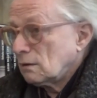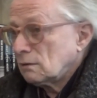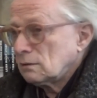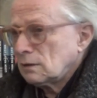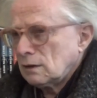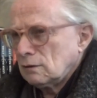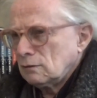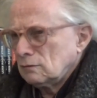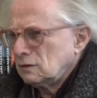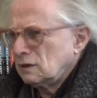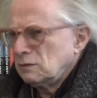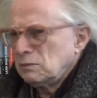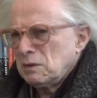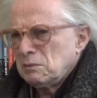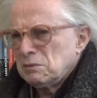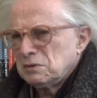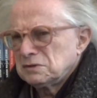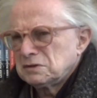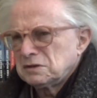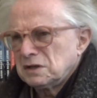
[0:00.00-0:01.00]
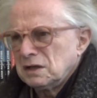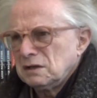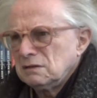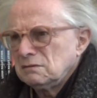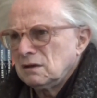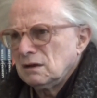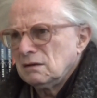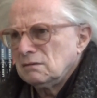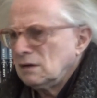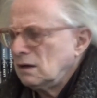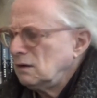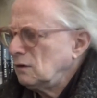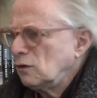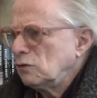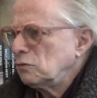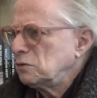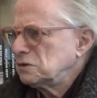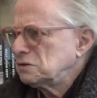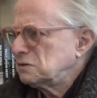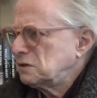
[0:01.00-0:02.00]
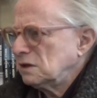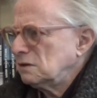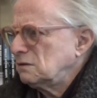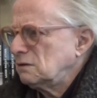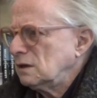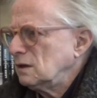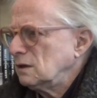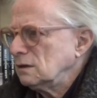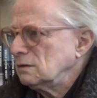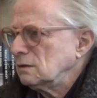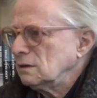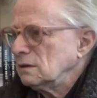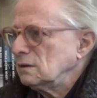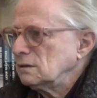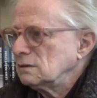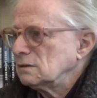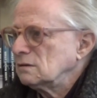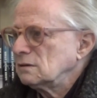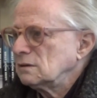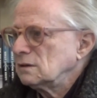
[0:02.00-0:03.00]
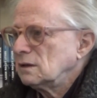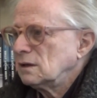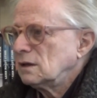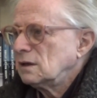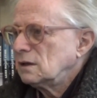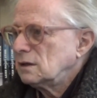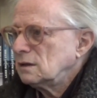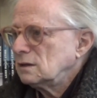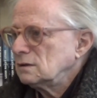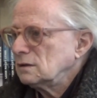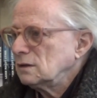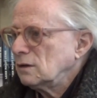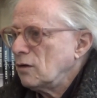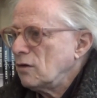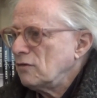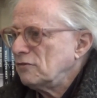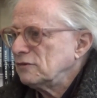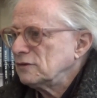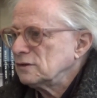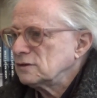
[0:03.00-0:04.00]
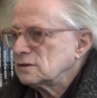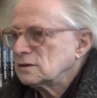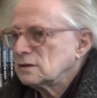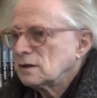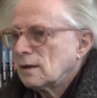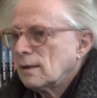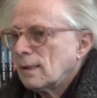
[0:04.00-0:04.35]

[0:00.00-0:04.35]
I don't remember staying there. I always stayed there in the office.